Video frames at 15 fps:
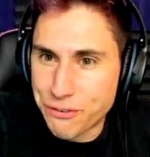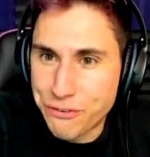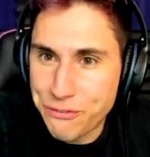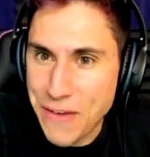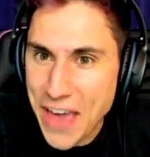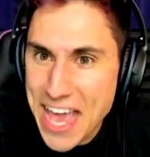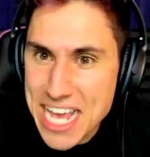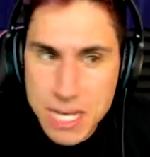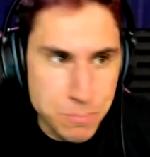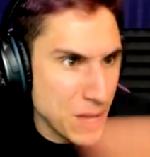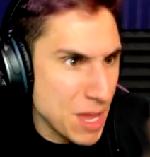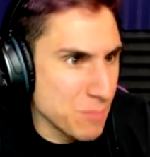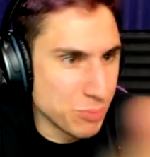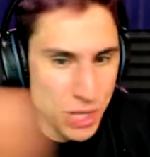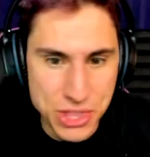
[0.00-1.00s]
the fake
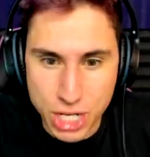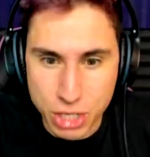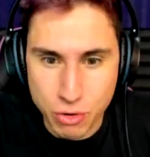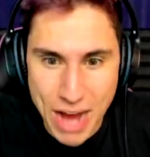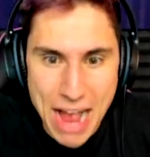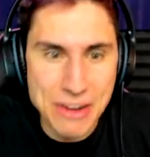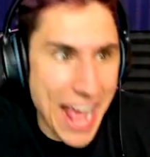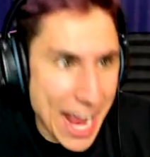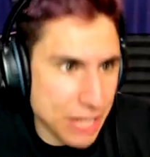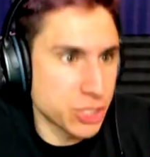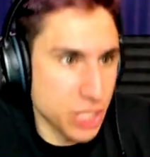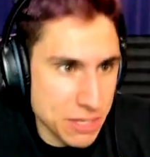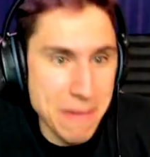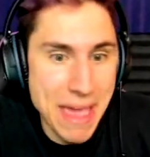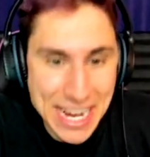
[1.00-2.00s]
people in the crowd
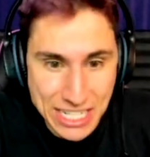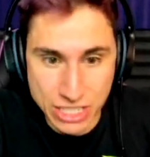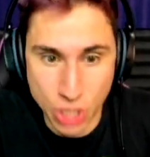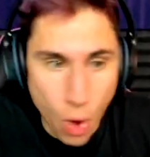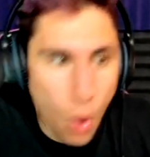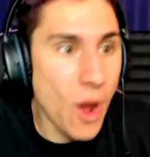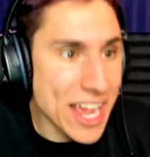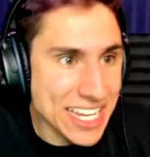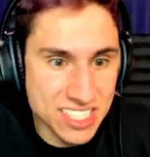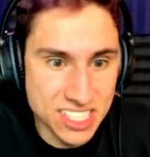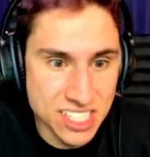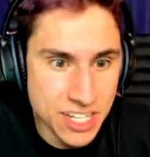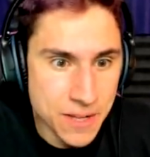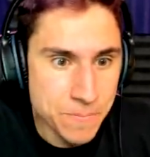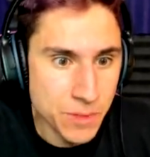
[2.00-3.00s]
actually make
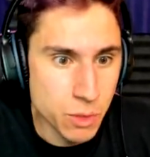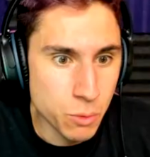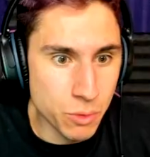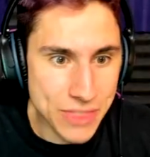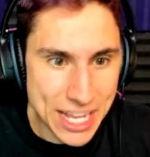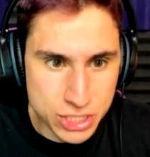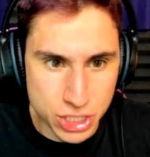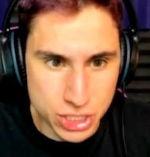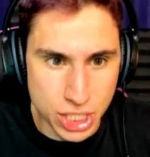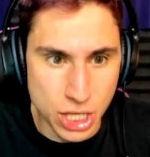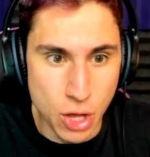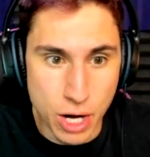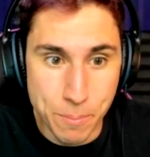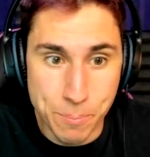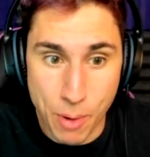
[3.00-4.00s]
noise? Well, that's just
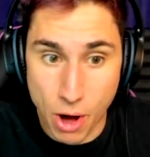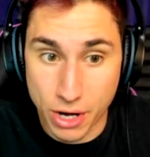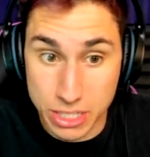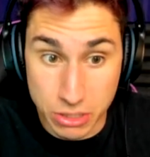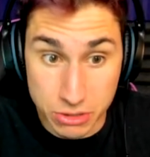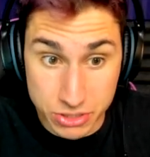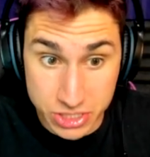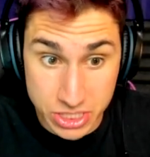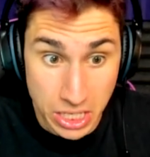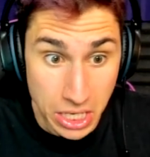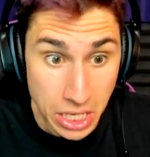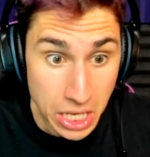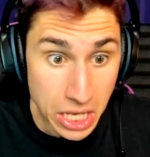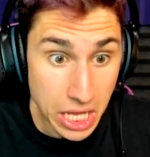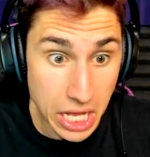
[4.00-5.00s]
a load of barnacles.
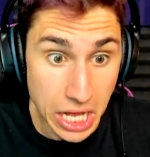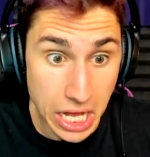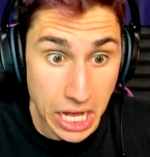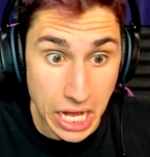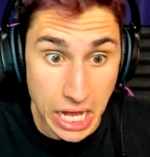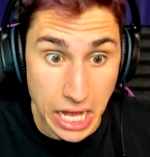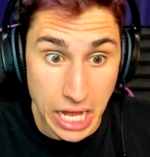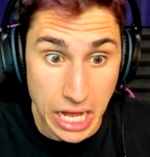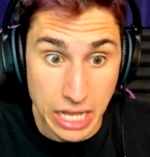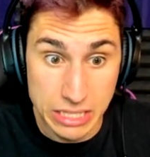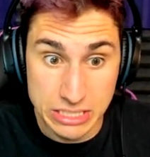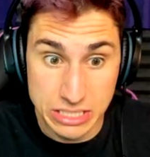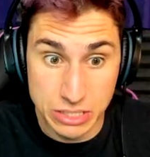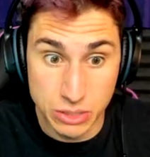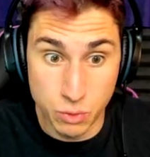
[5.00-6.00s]

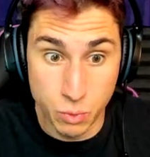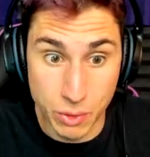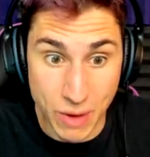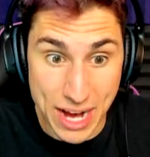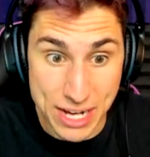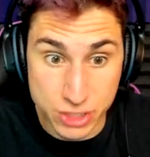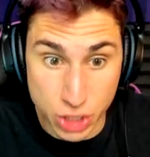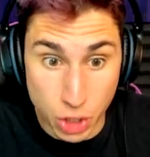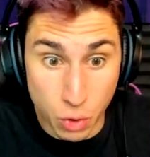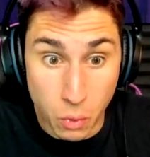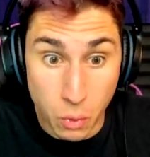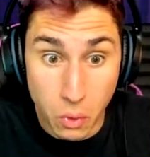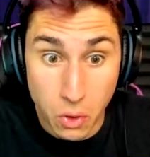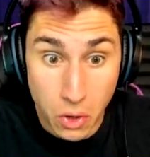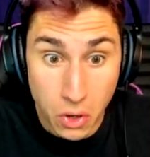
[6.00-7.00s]
Uh, what do I
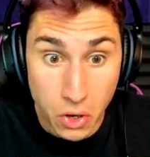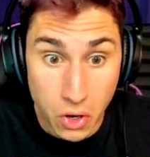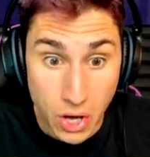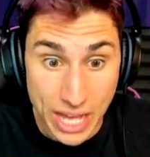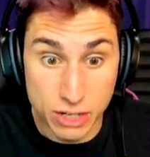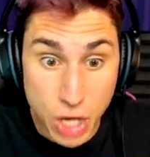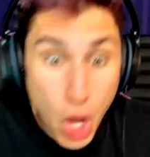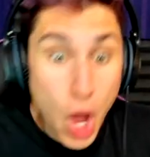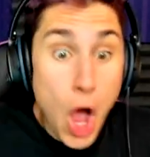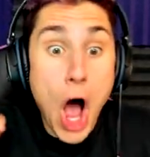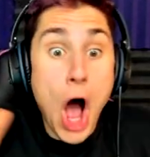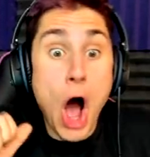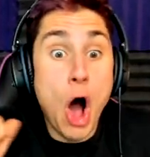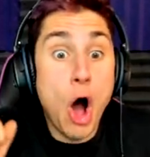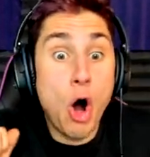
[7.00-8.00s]
do? I don't-
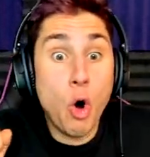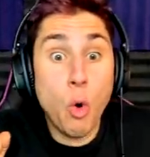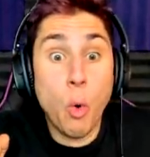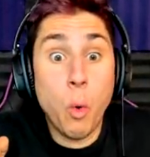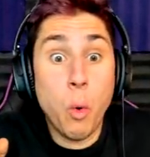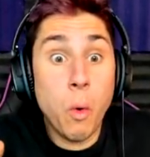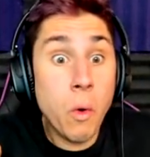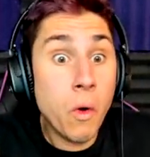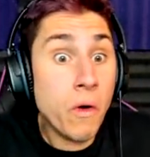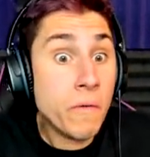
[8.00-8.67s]
Oh!